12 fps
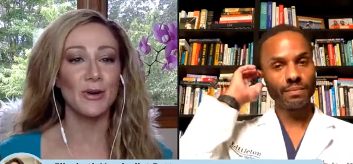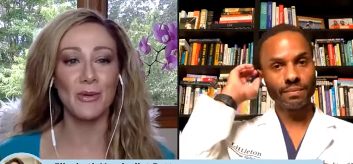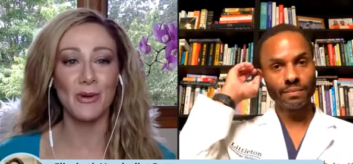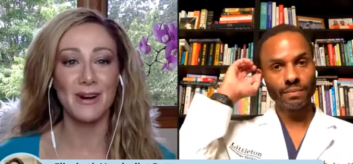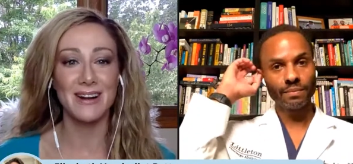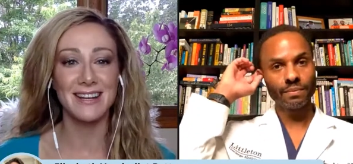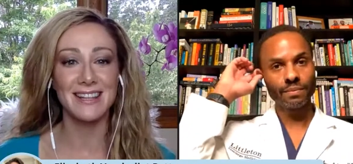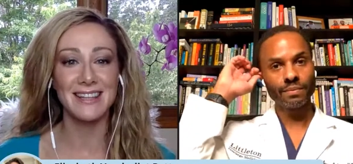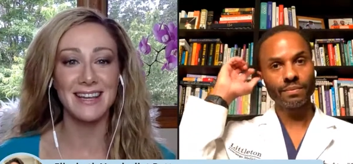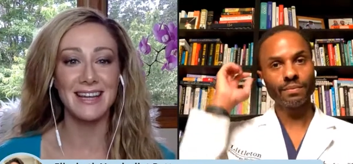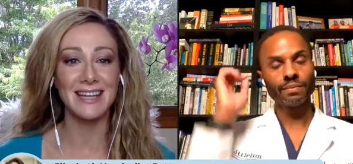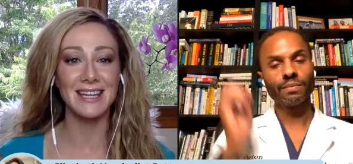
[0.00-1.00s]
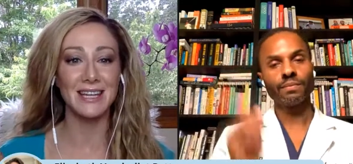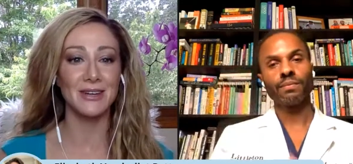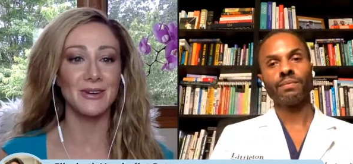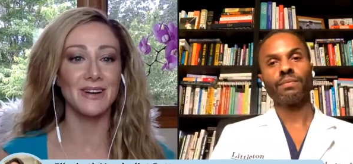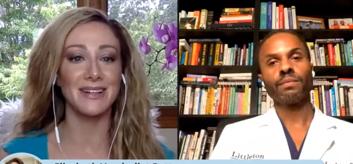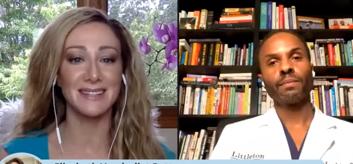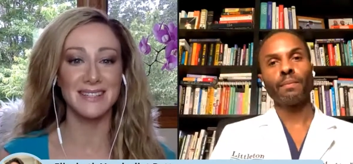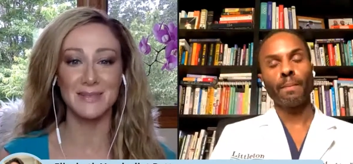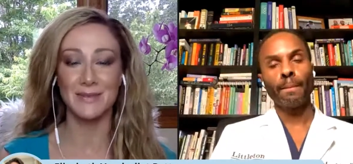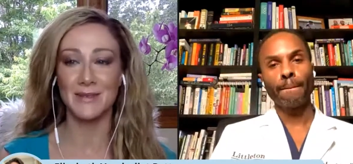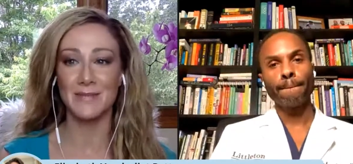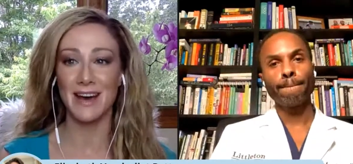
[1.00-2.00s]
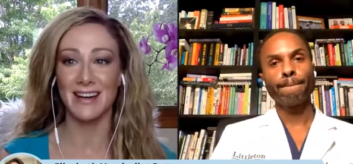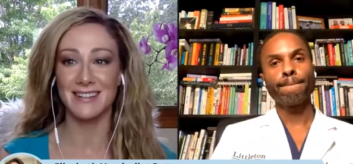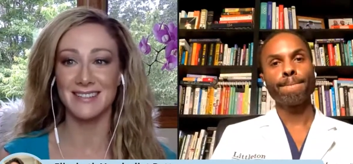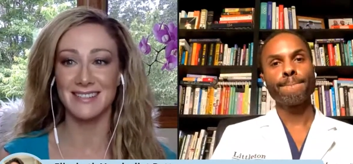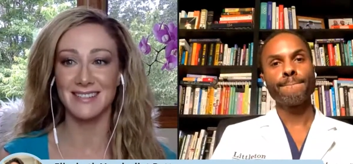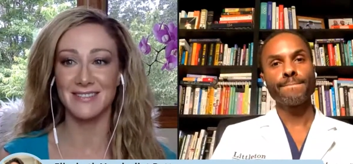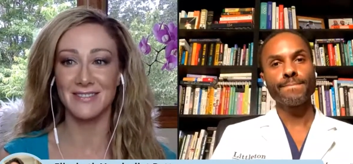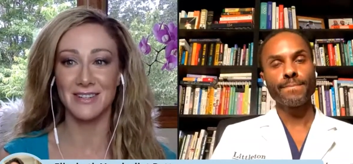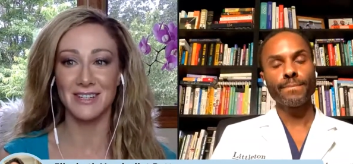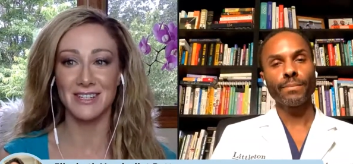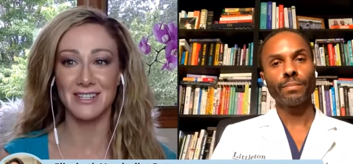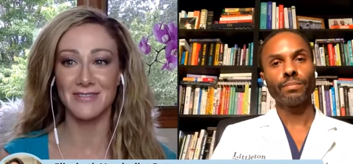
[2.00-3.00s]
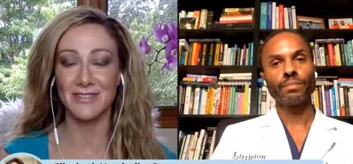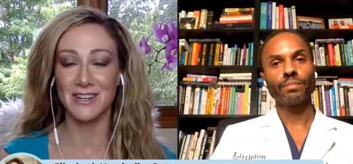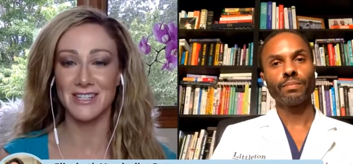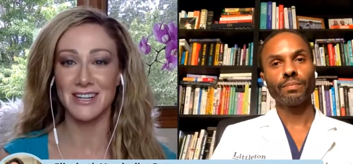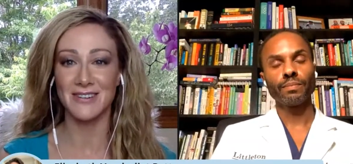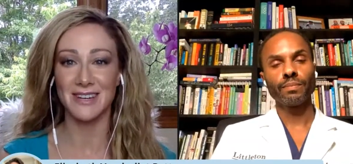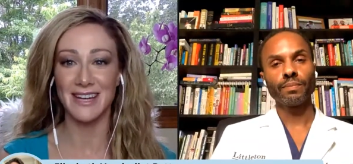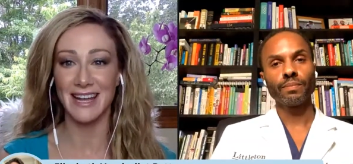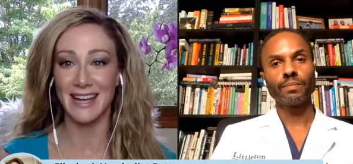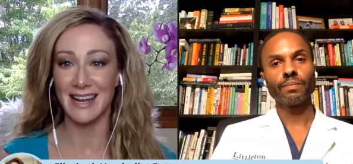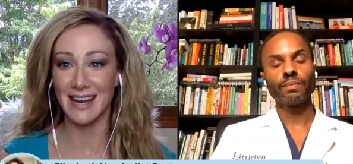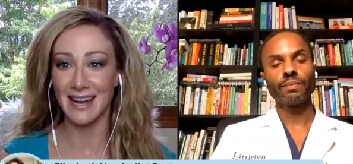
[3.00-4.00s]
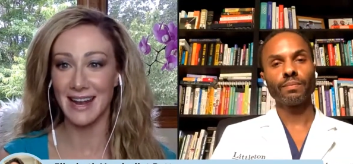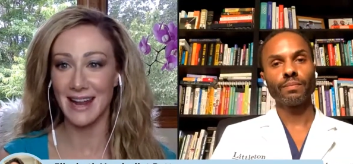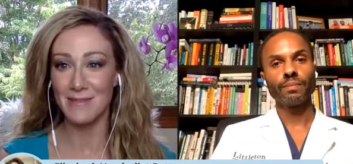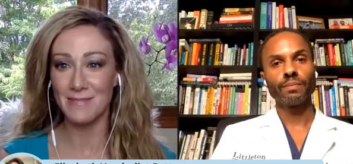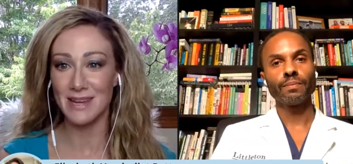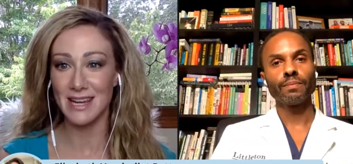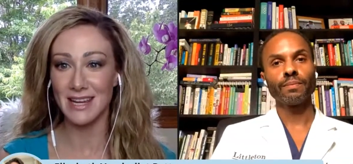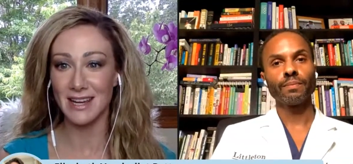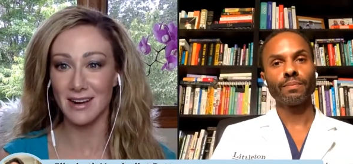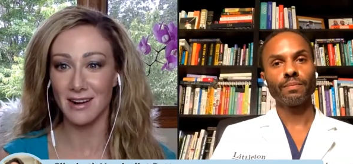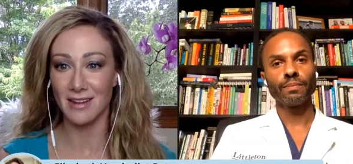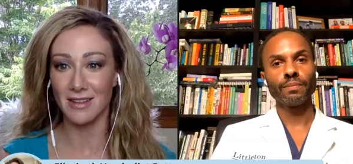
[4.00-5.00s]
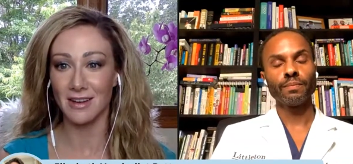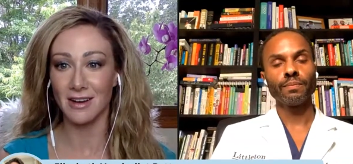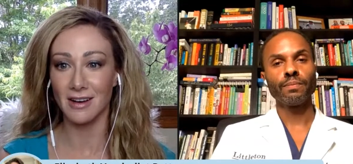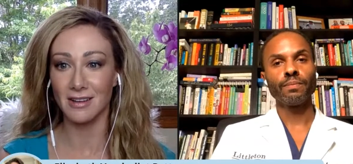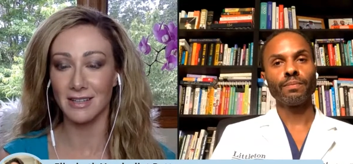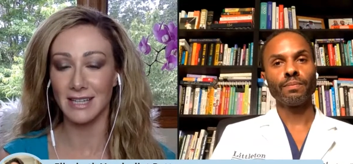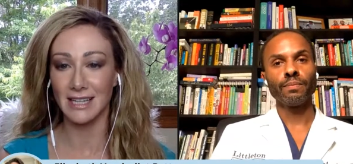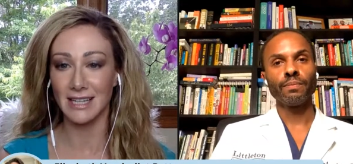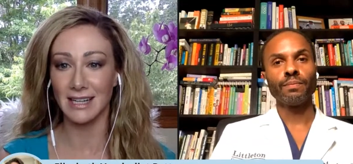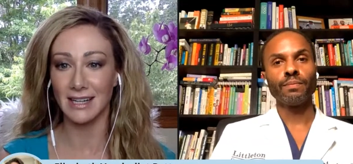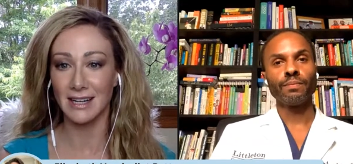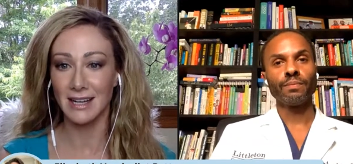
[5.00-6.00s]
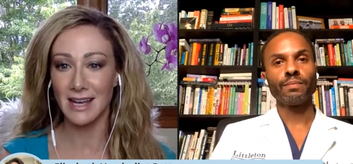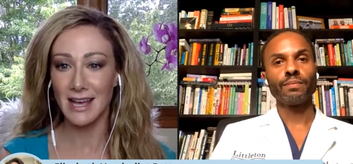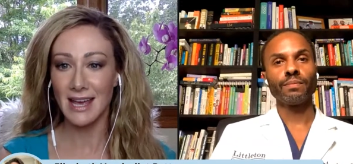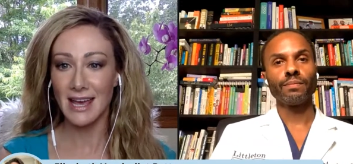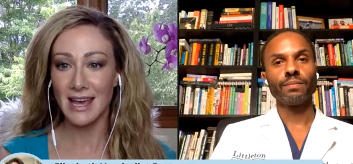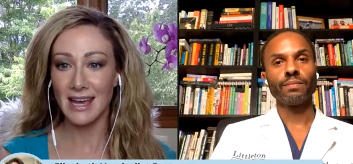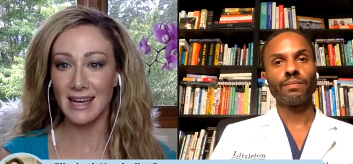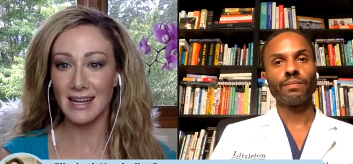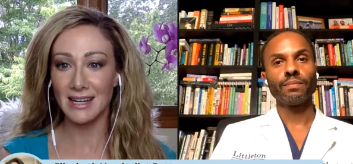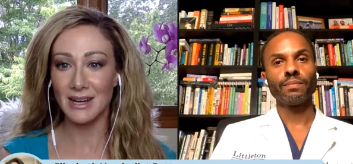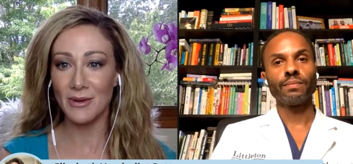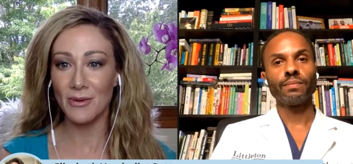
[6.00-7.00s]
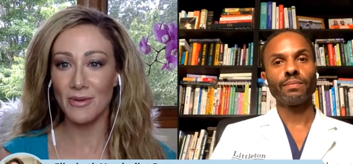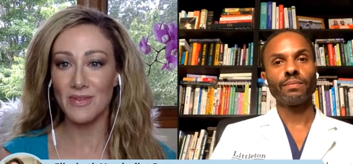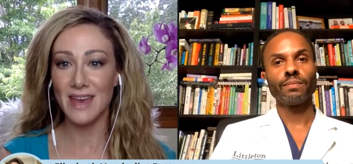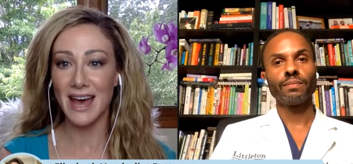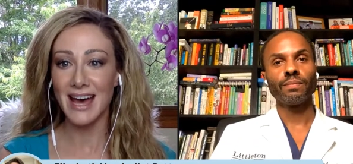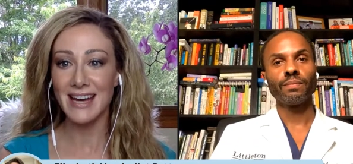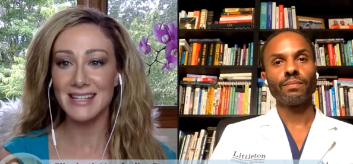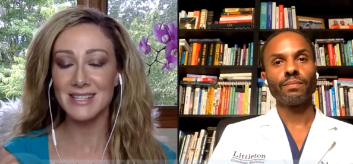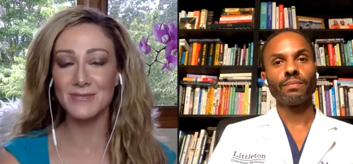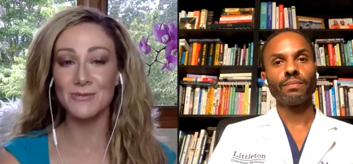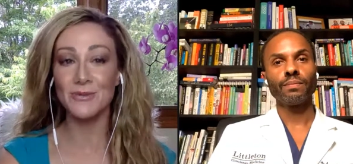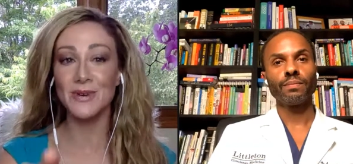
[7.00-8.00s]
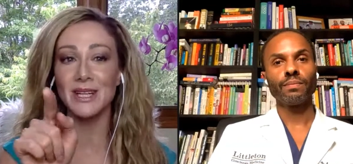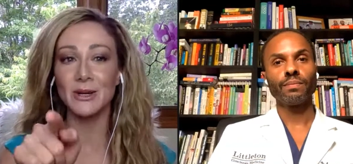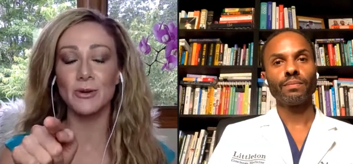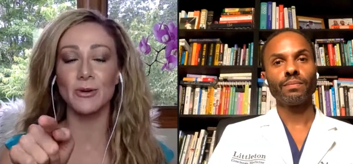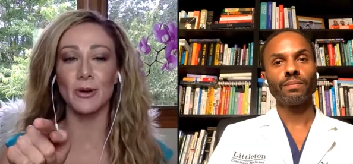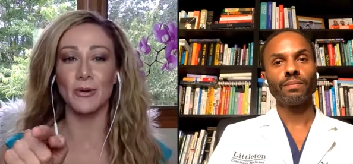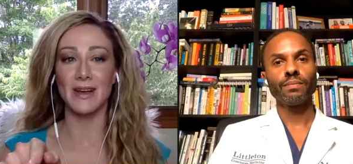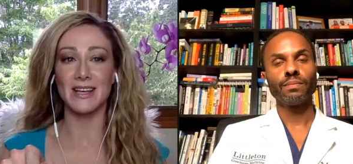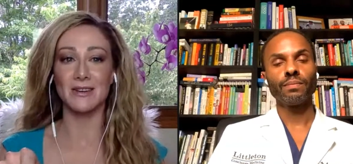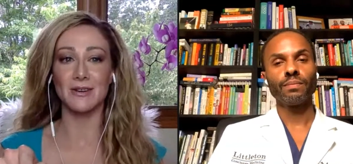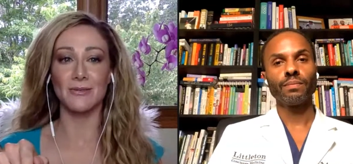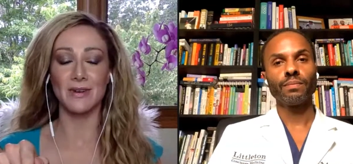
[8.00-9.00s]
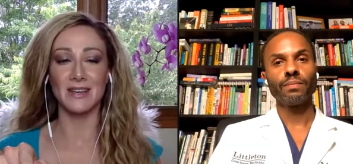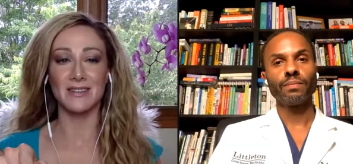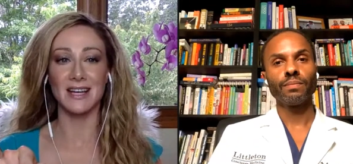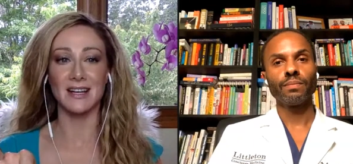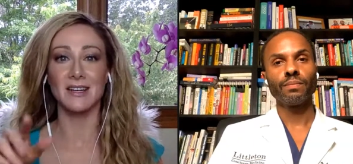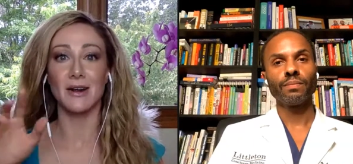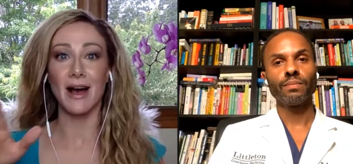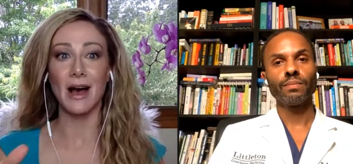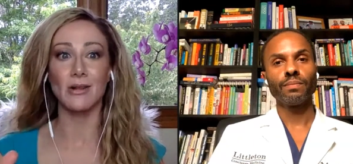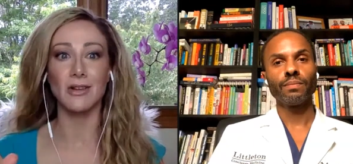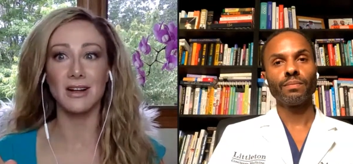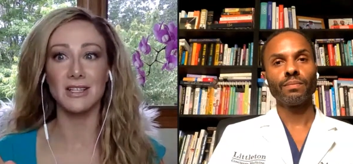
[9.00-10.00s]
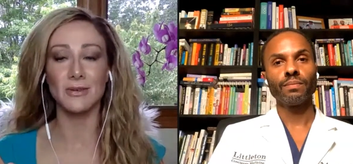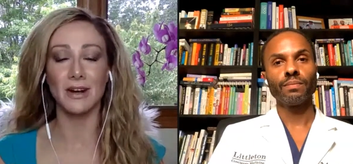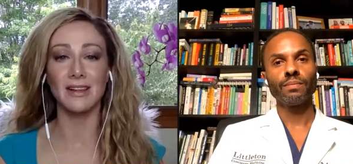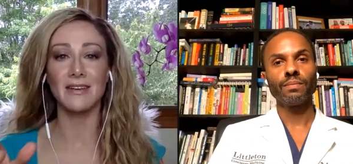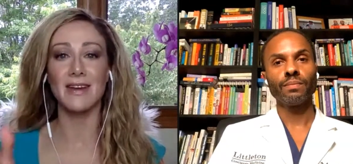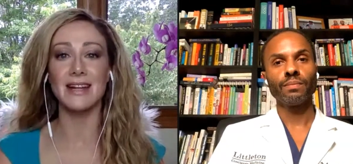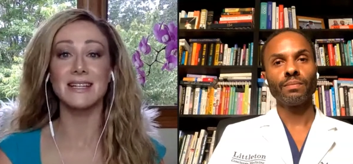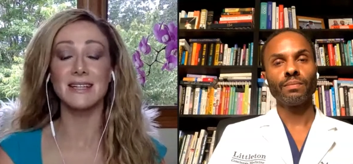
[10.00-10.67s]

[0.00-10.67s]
Speaker 1: important. Thank you, Elizabeth Patterson, for, for tuning in and, and being here on the call here. And that is really cool what you what you said, you know, how long do you want to live? And